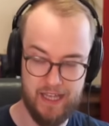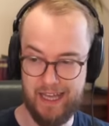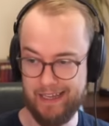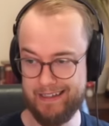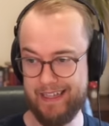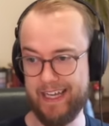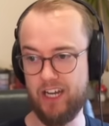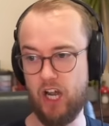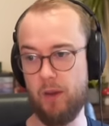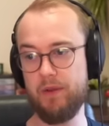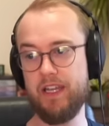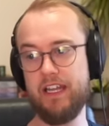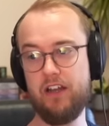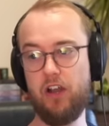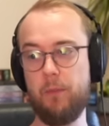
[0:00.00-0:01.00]
Let
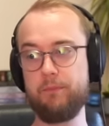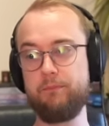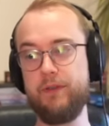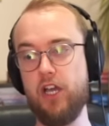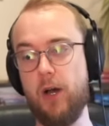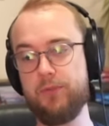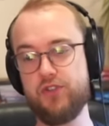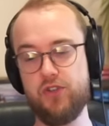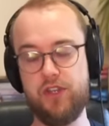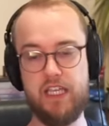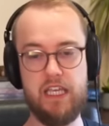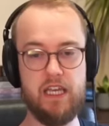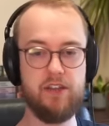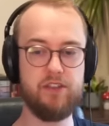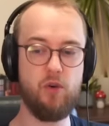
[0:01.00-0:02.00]
it be up to
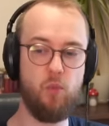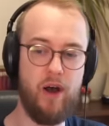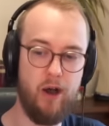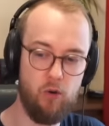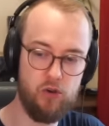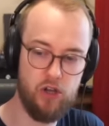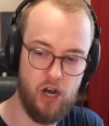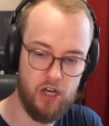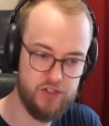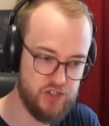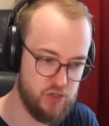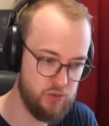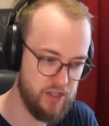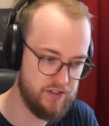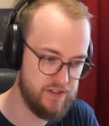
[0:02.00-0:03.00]
the WoW gods
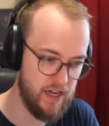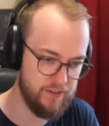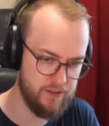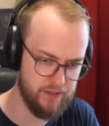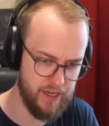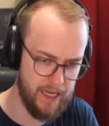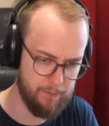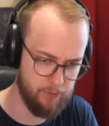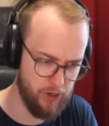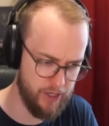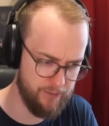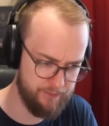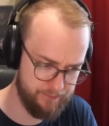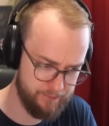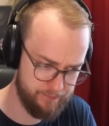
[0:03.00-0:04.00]
to decide the name, right?